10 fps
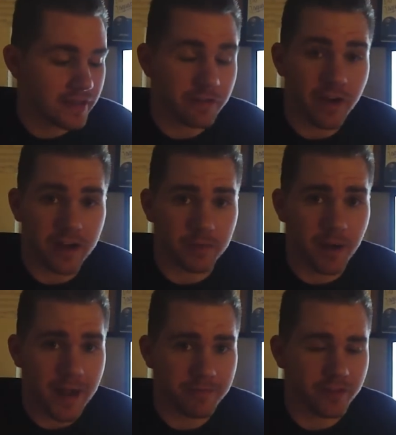Al Fakher
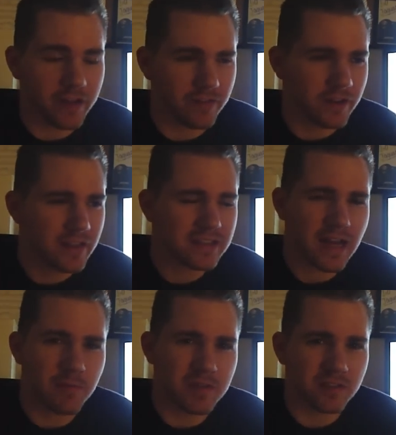Pipe flavor, it's
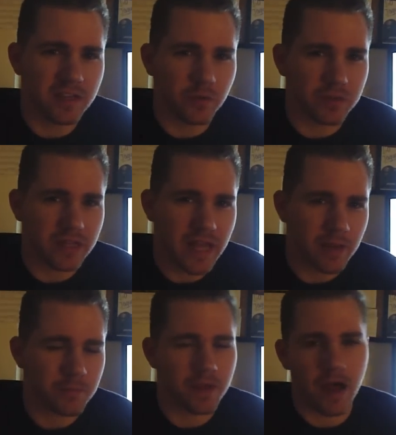kind of misleading with the name.